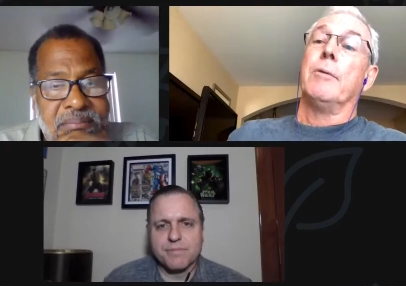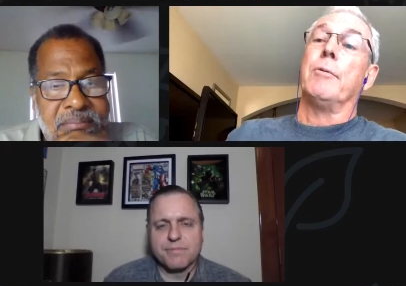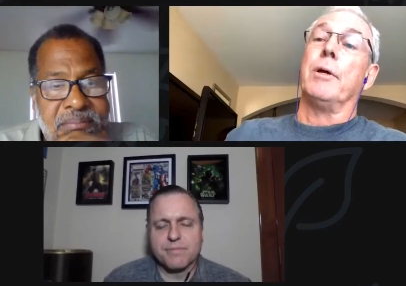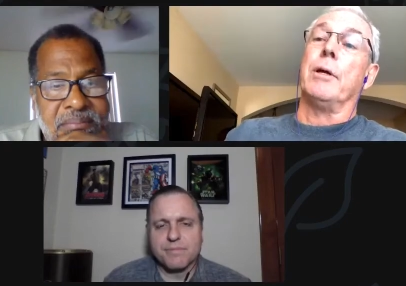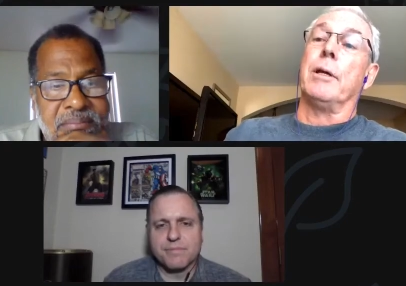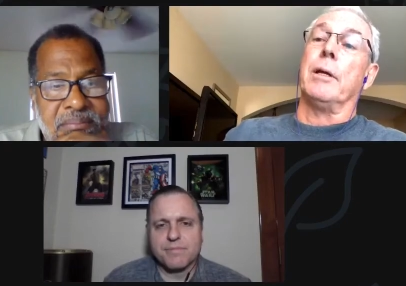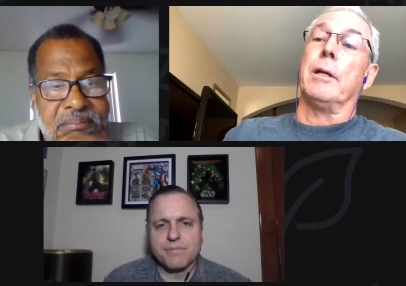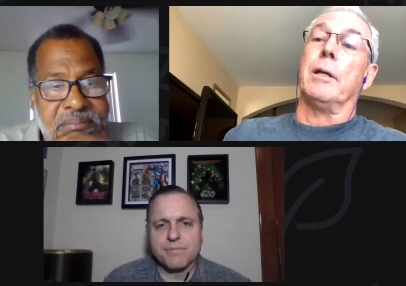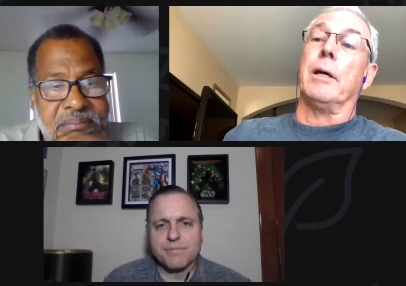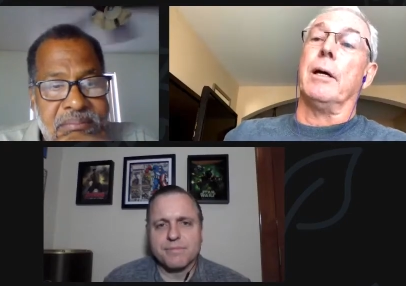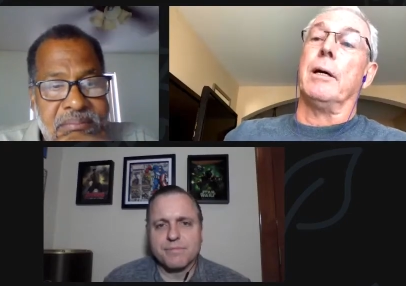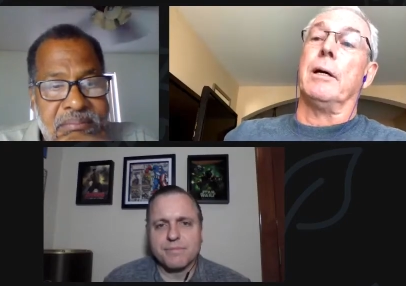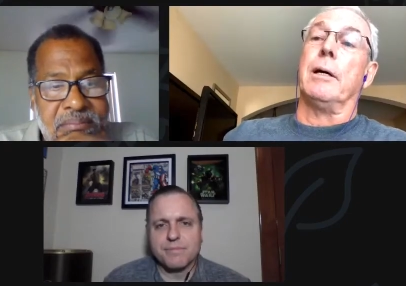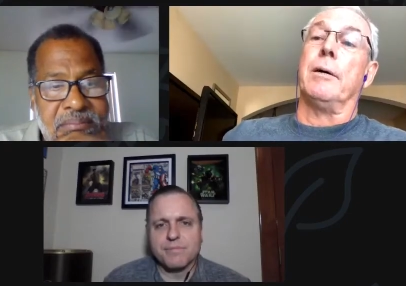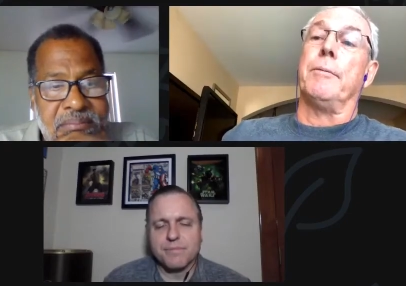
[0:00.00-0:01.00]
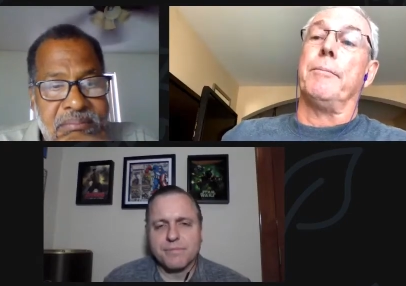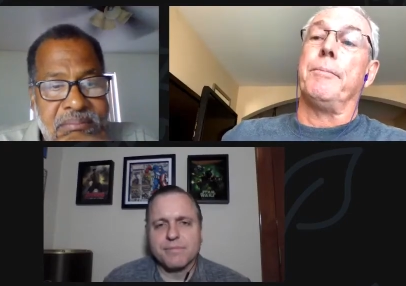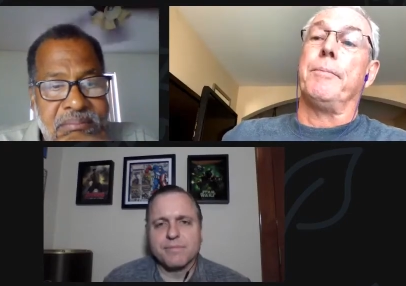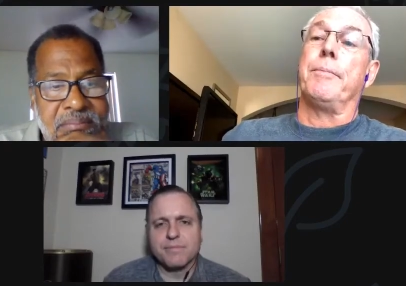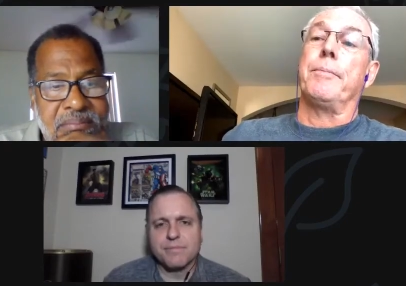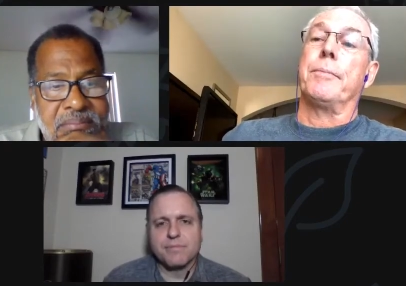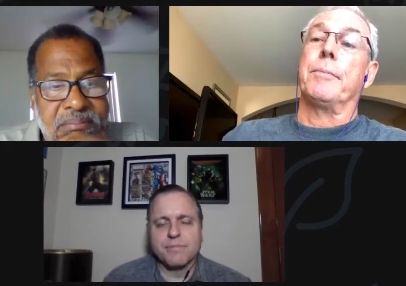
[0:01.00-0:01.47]
Speaker 1: when um,
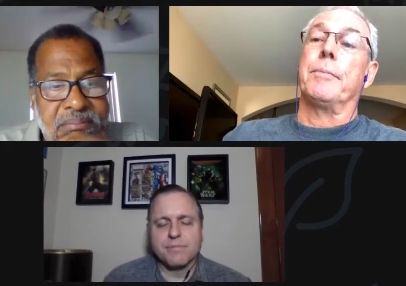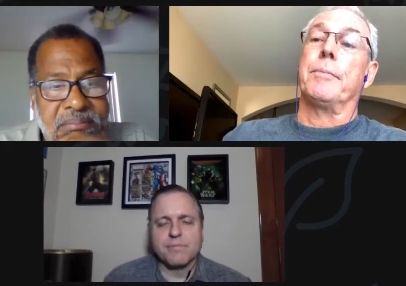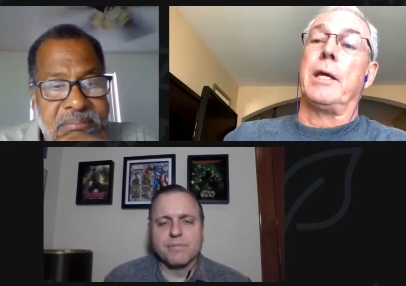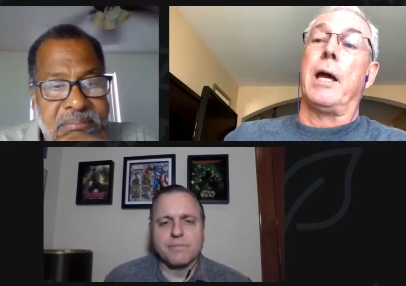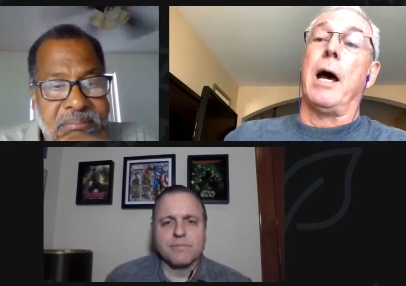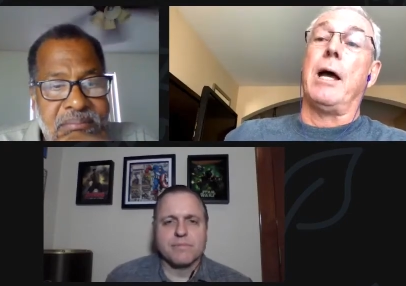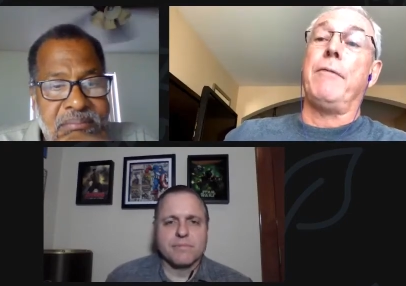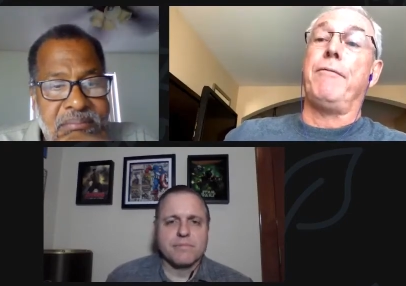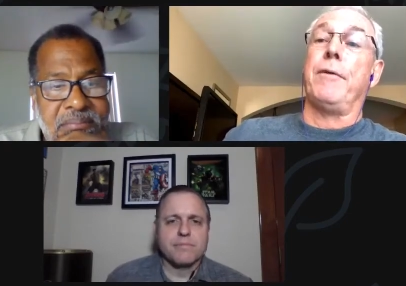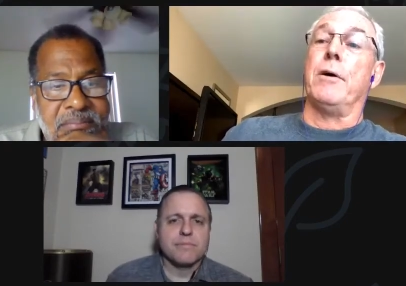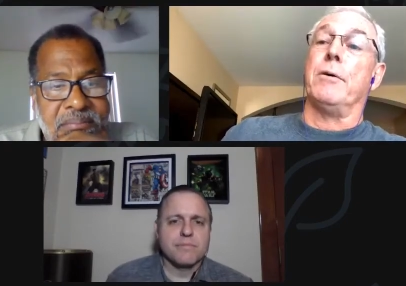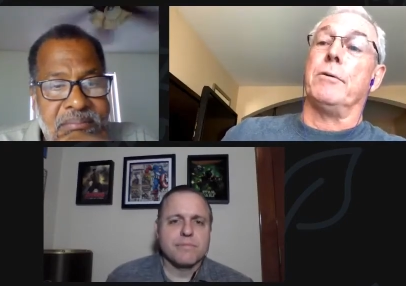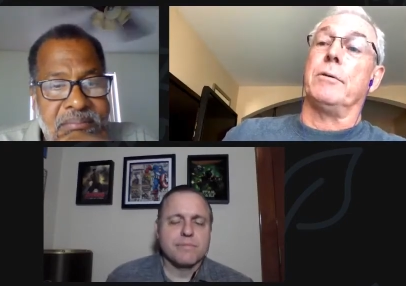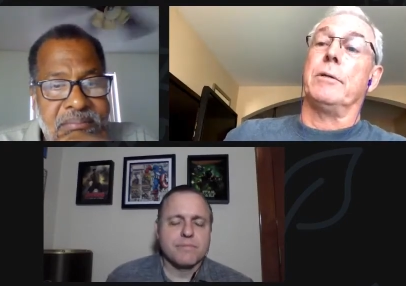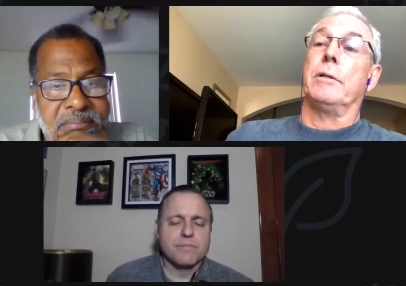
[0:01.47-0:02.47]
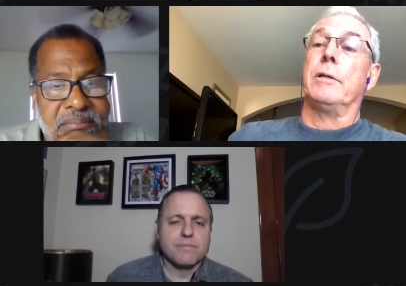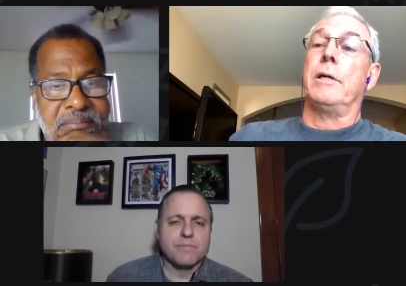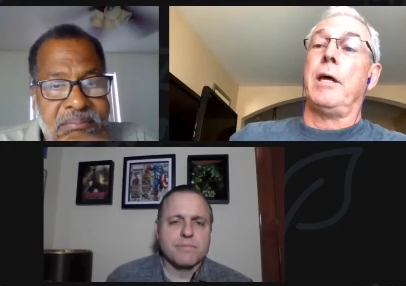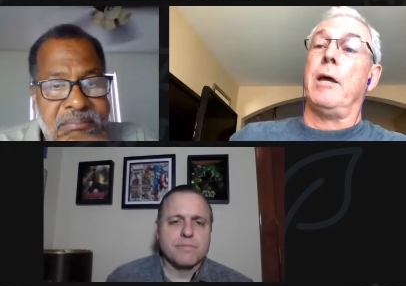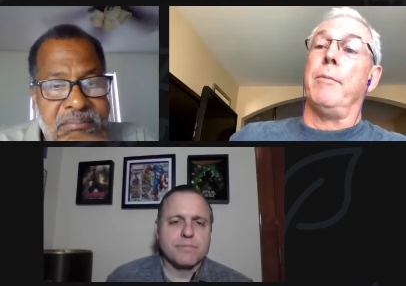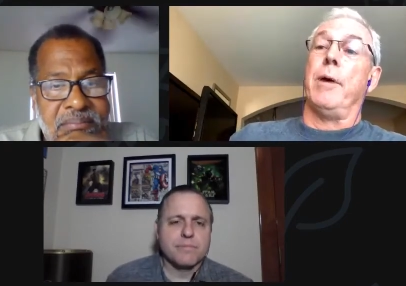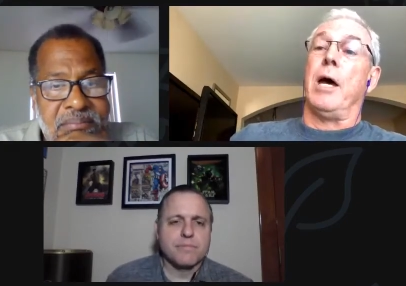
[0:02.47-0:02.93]
the iPhone
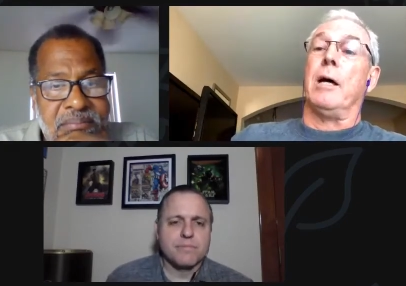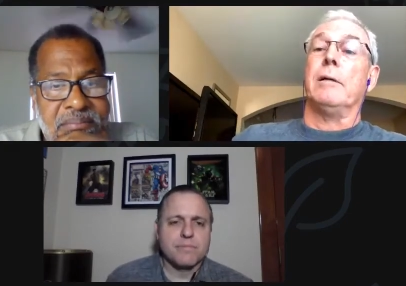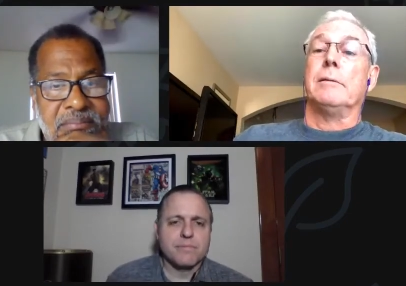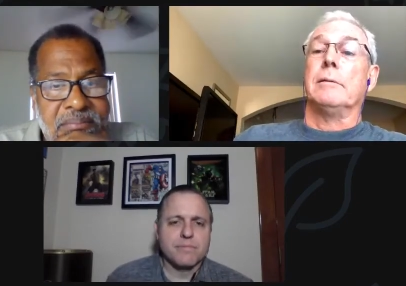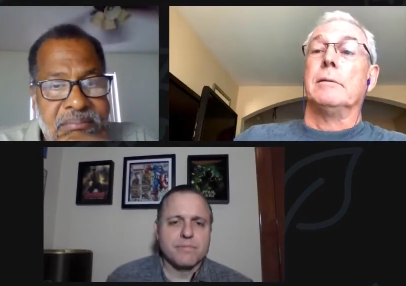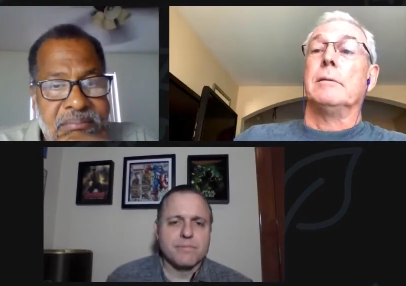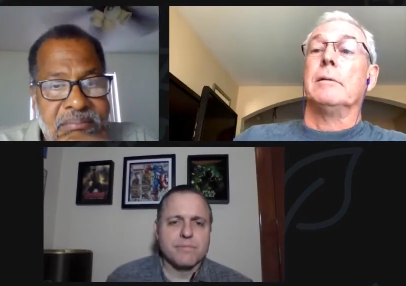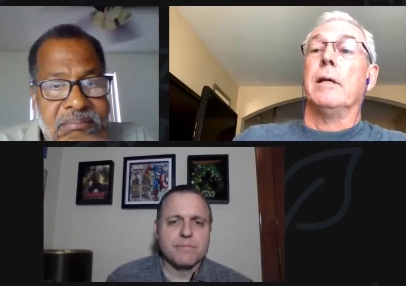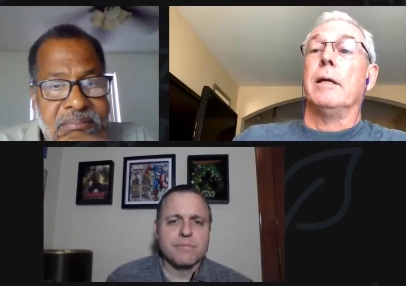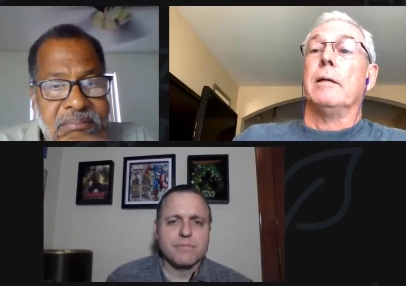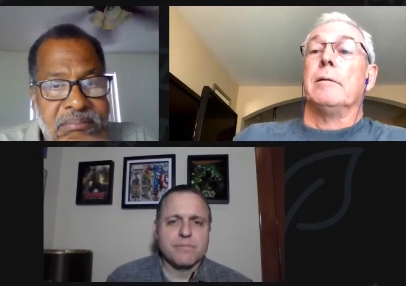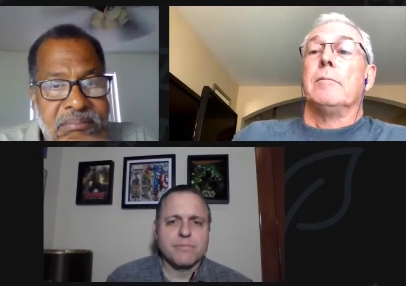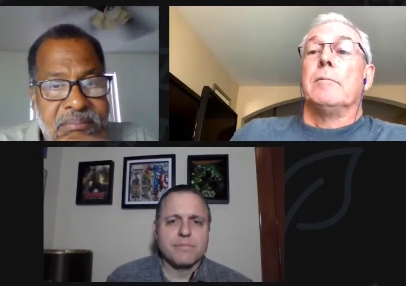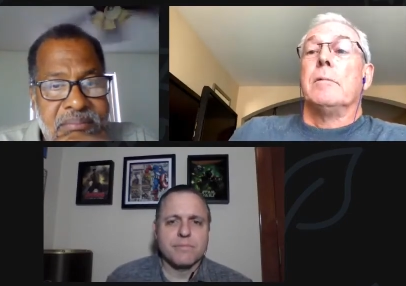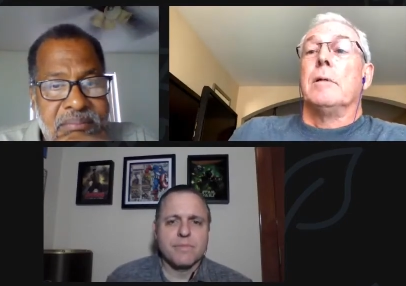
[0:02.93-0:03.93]
came out, and